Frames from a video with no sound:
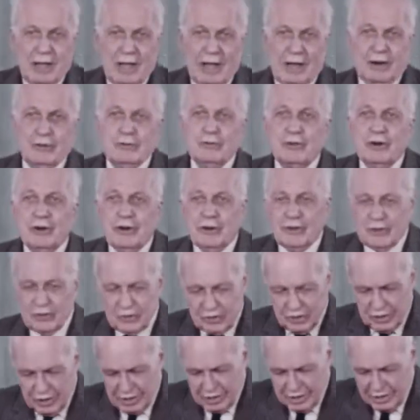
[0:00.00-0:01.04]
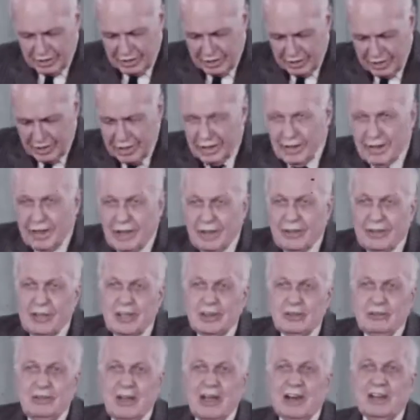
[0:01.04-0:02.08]
And of course,
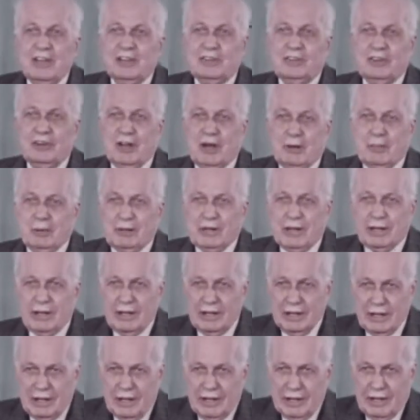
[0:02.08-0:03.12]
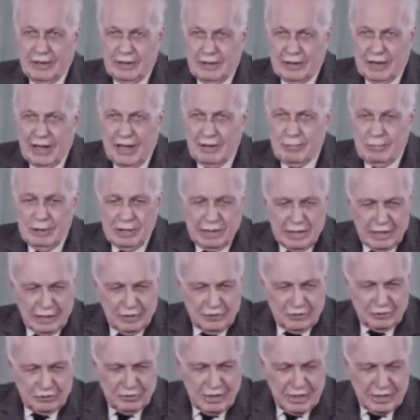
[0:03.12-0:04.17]
these various phenomena that I've been
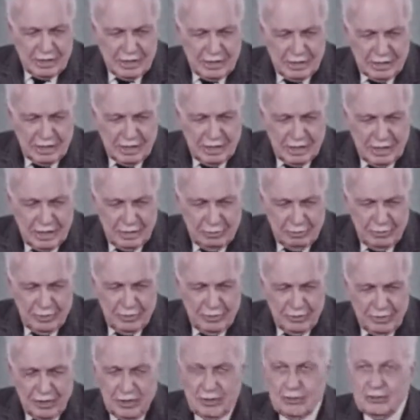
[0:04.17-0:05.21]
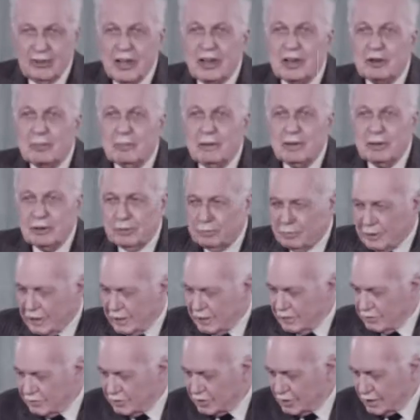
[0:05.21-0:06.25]
illustrating with these centimeter
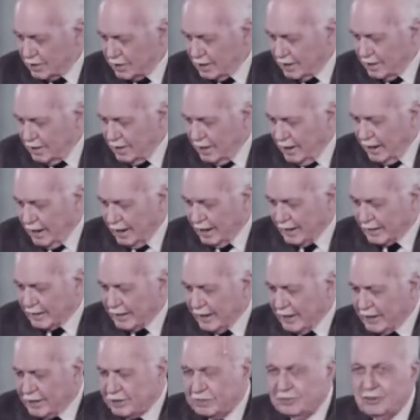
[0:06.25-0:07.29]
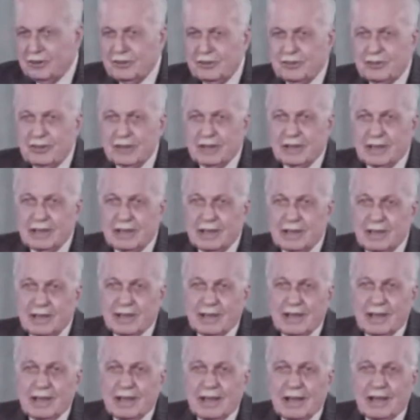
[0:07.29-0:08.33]
waves are characteristic
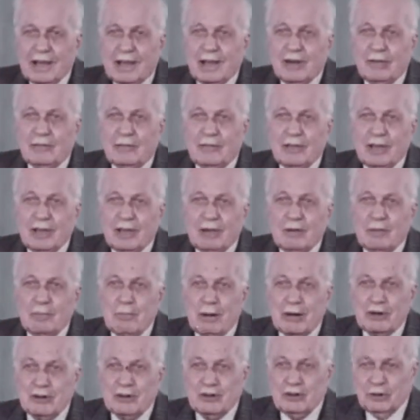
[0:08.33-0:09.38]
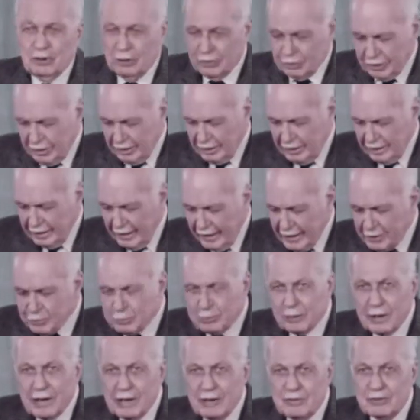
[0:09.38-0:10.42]
of the much shorter light
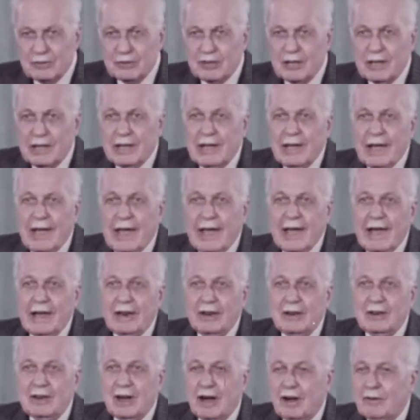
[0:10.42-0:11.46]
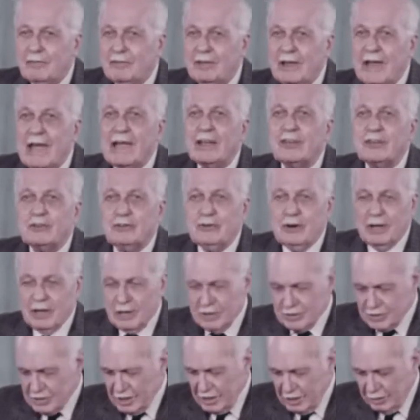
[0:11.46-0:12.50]
waves and of the
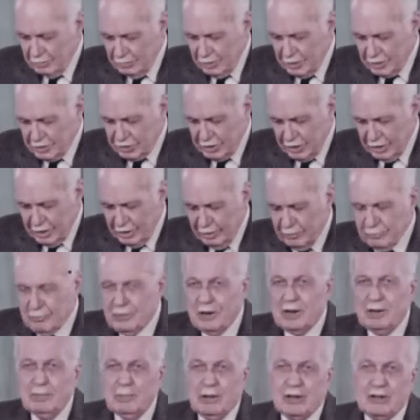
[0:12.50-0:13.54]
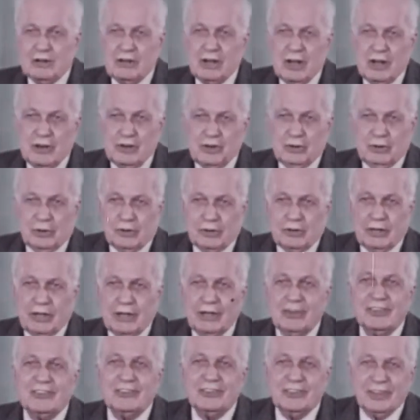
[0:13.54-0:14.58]
X-rays, which are very much shorter
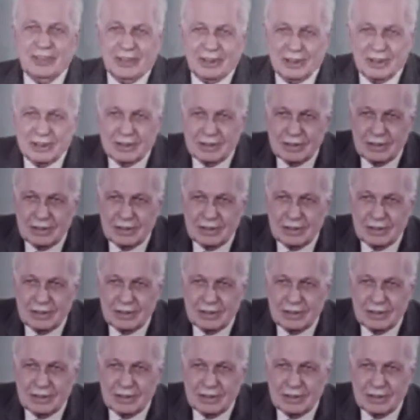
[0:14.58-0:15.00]
still.